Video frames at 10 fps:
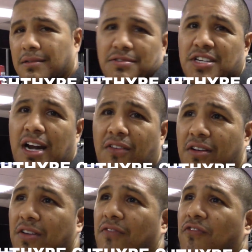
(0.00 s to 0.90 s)
She never
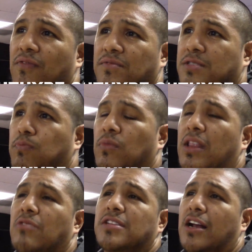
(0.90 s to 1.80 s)
even.
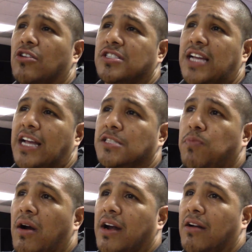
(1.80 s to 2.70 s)
That was like her second
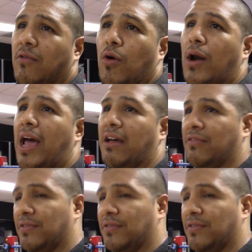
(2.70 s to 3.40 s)
spine in her whole life.